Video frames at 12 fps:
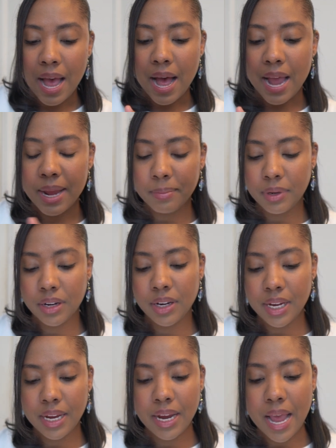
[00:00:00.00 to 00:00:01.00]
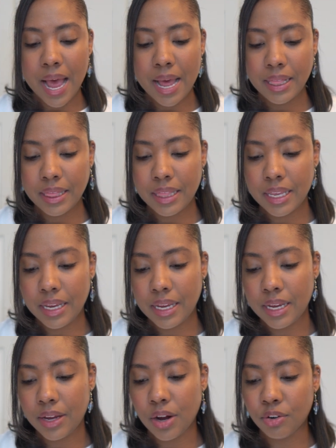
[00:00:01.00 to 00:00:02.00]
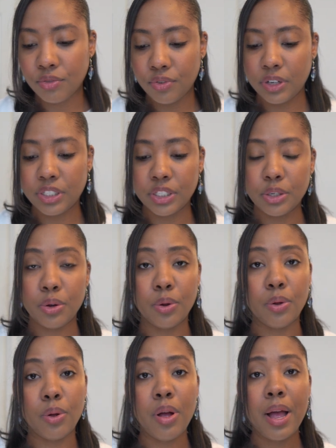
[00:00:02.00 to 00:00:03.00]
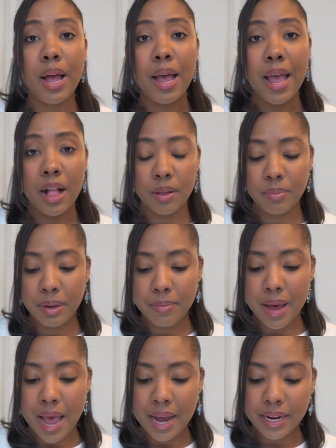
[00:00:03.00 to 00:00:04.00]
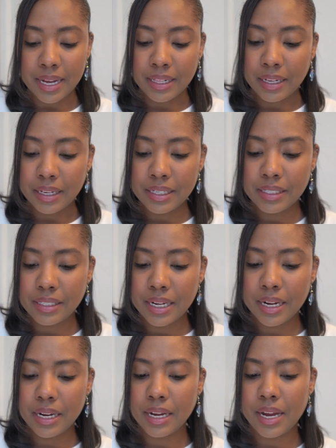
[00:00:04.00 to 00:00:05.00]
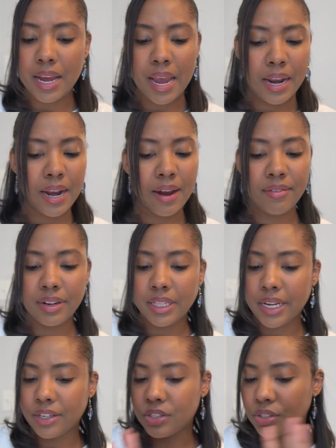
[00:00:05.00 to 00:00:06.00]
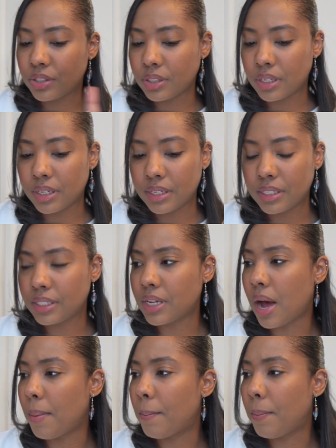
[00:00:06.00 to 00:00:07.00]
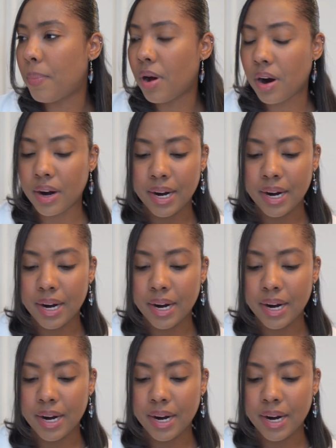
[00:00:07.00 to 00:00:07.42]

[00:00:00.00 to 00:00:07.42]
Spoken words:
I am looking at the original LB bag and the listing, and everything just looks on par.